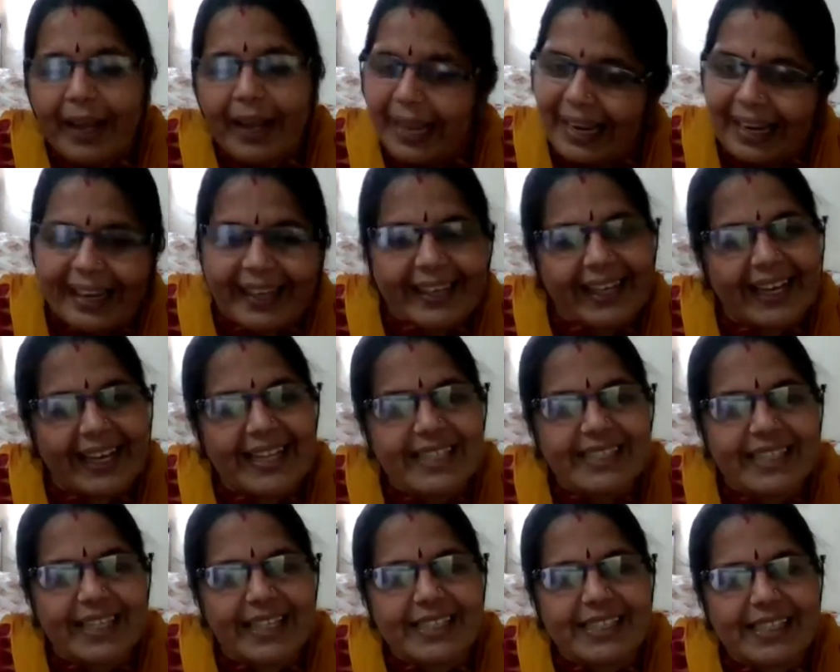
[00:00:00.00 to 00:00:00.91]

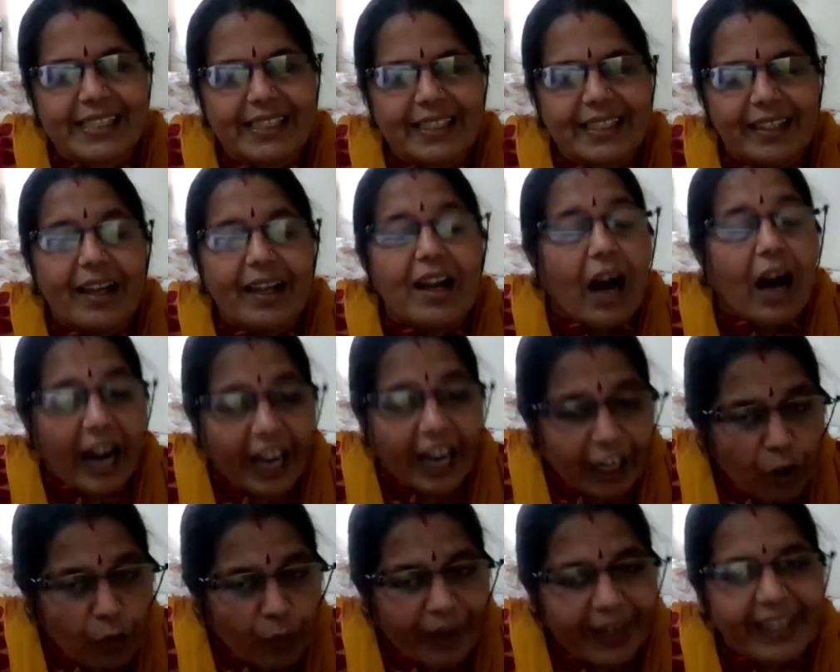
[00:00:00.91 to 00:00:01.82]
helicases,
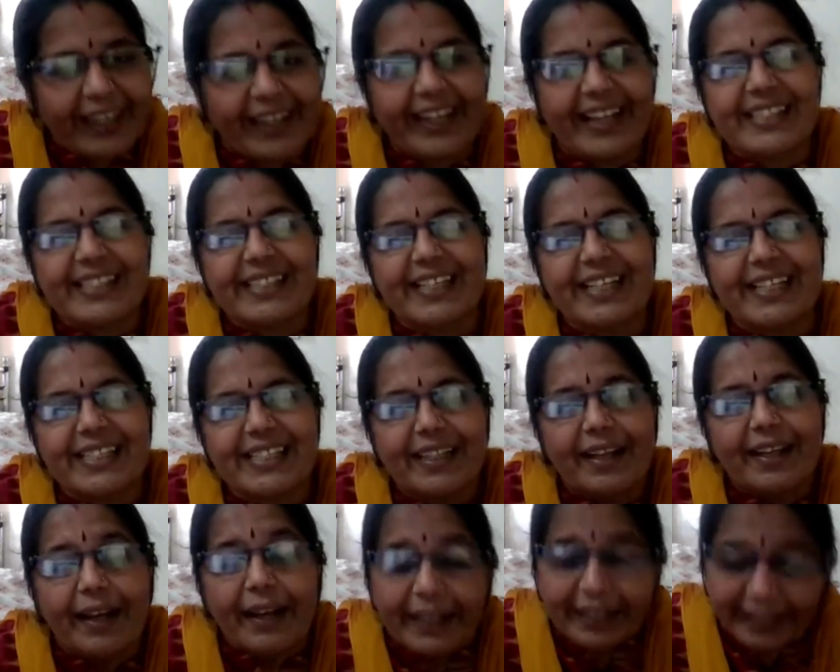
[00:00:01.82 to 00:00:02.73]
unwindases,
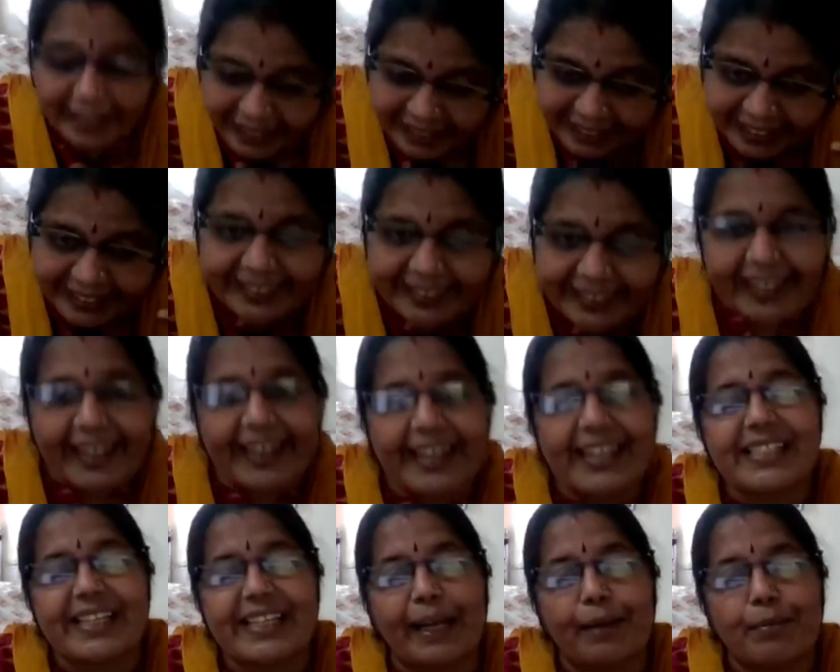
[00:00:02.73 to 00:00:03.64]
editor
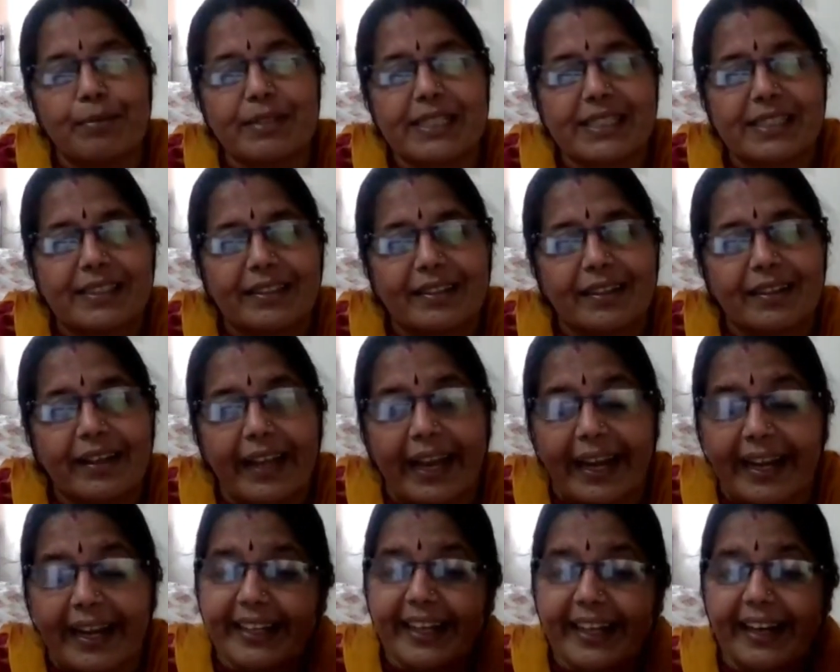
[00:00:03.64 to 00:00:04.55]
enzymes.
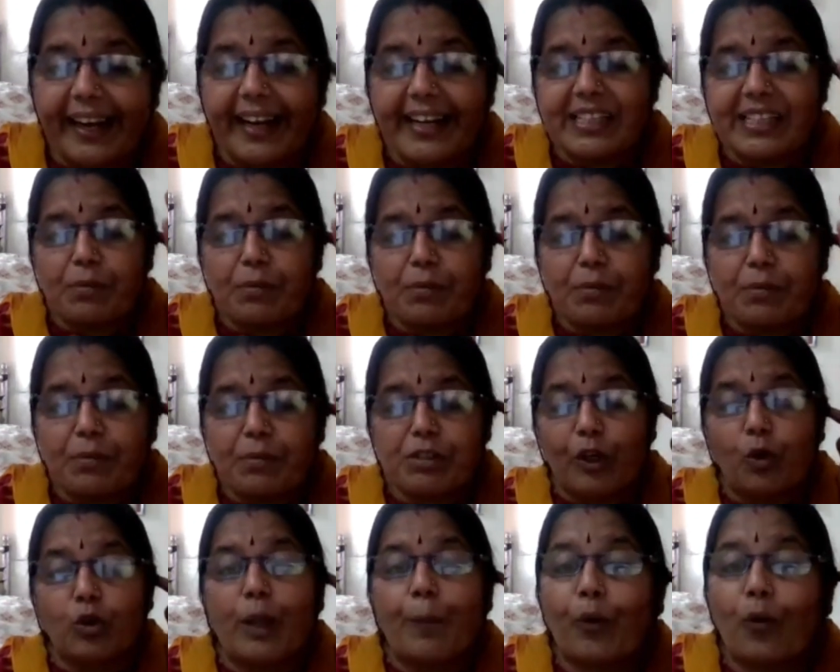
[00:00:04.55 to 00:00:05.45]
Editor enzymes
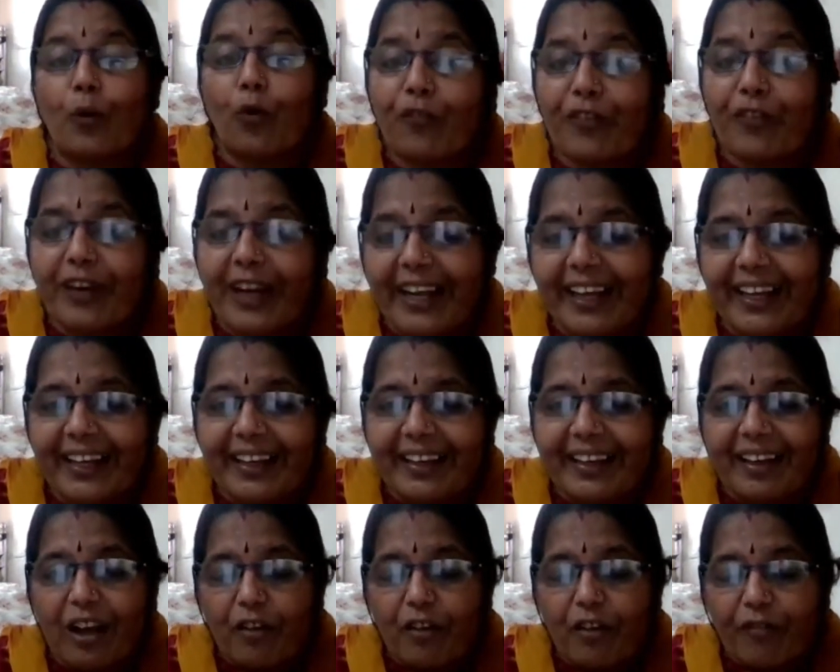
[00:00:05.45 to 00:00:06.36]
will do the proofreading.
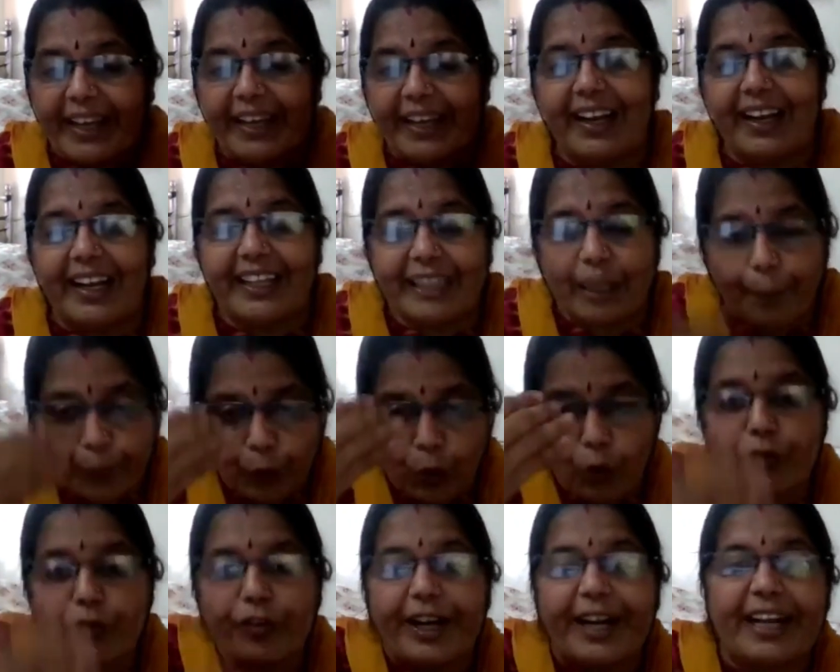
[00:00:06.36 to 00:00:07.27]
Finally, the
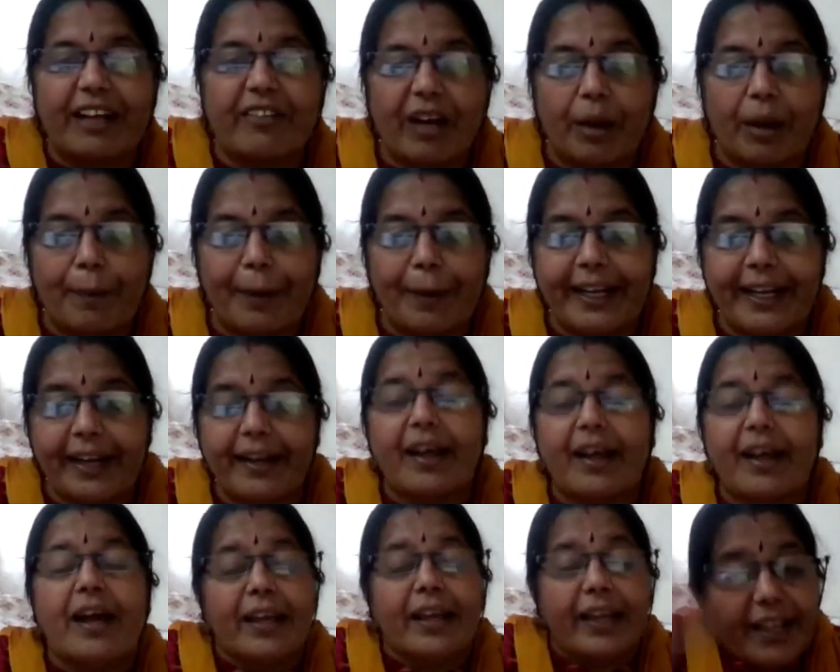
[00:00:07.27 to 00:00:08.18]
proofreading will be
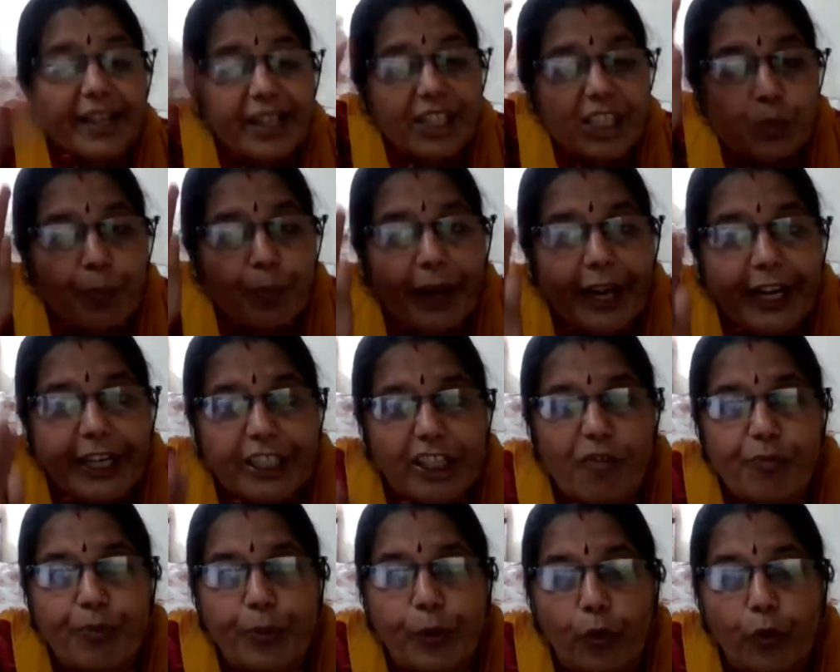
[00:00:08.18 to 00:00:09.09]
done. In spite
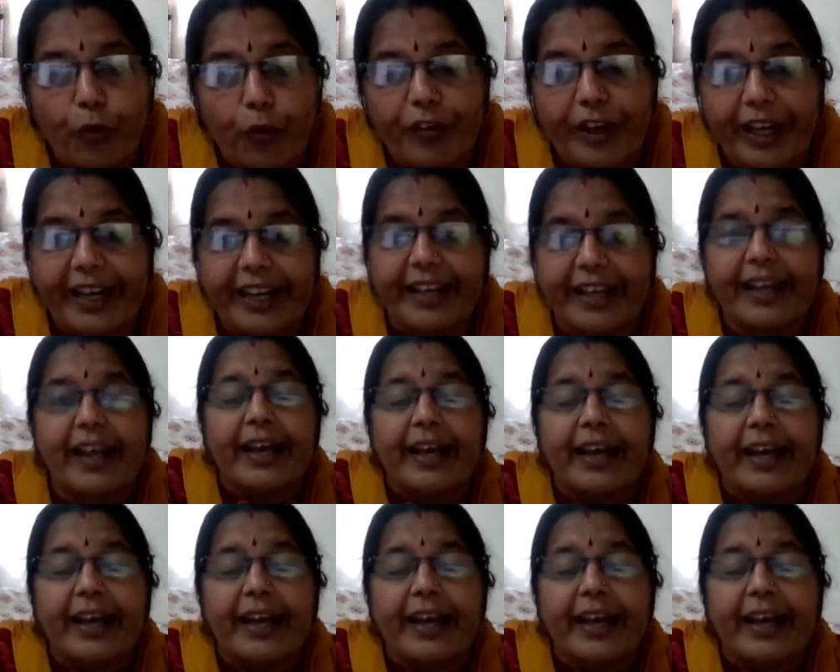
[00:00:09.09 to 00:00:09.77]
of proofreading,